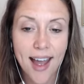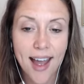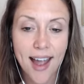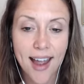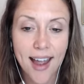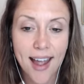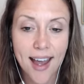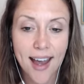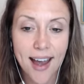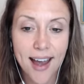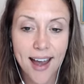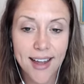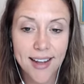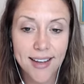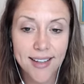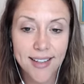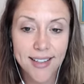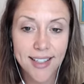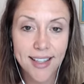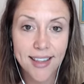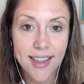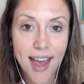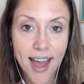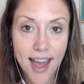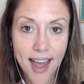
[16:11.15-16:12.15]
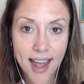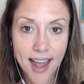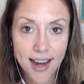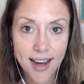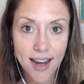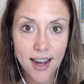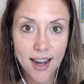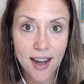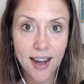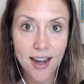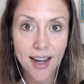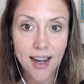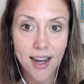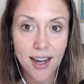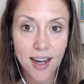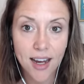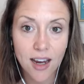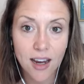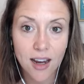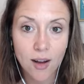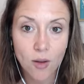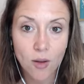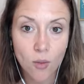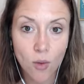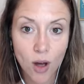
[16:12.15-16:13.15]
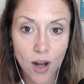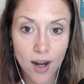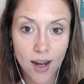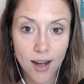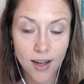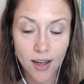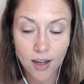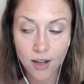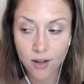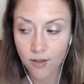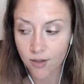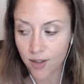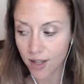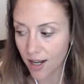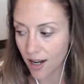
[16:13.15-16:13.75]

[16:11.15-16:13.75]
And then he wanted, you know,